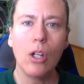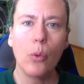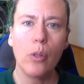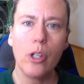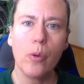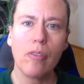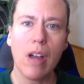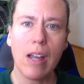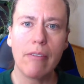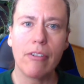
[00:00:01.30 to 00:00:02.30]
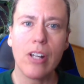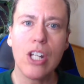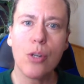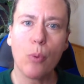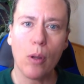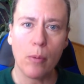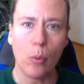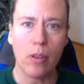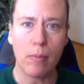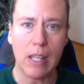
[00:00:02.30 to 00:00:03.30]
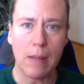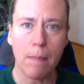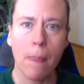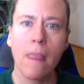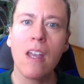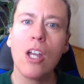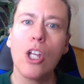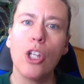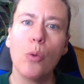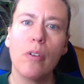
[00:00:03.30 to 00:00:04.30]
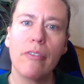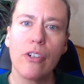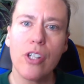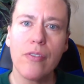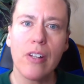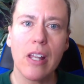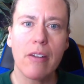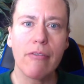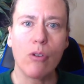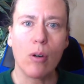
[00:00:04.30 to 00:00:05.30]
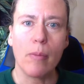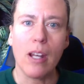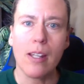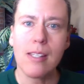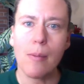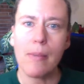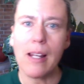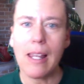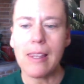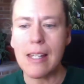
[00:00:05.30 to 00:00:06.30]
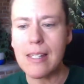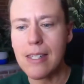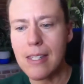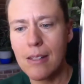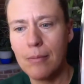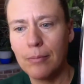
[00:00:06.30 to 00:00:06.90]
When you arrive for each appointment with me, you will first fill out a form that looks something like this,